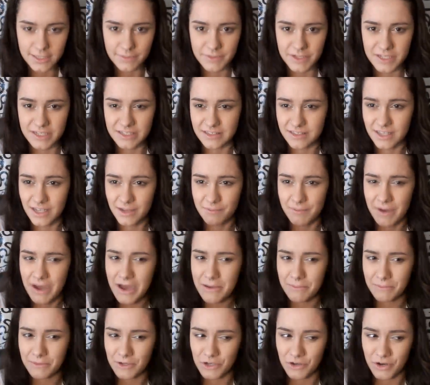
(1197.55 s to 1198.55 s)
I mean, it's like,
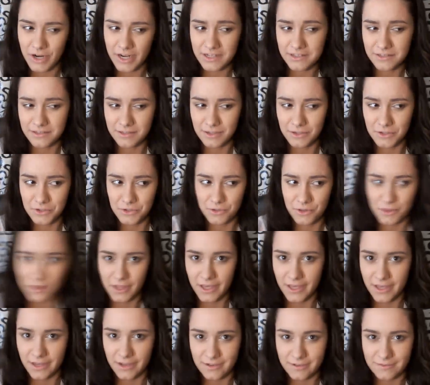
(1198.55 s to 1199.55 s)
Mom, gray's the new
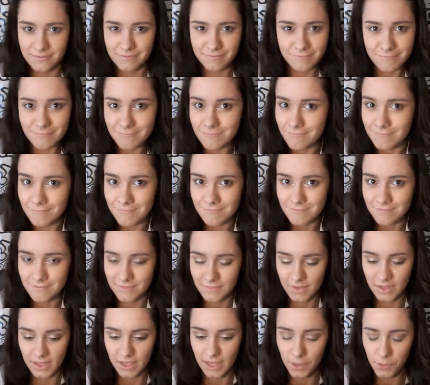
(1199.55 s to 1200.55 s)
thing.
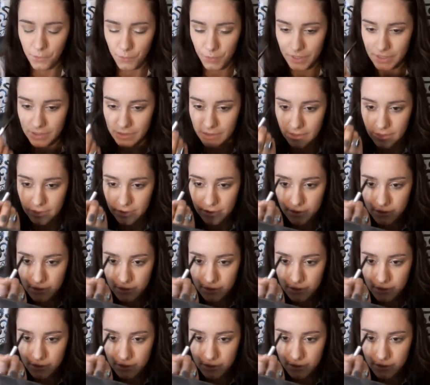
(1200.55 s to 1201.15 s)
get with it.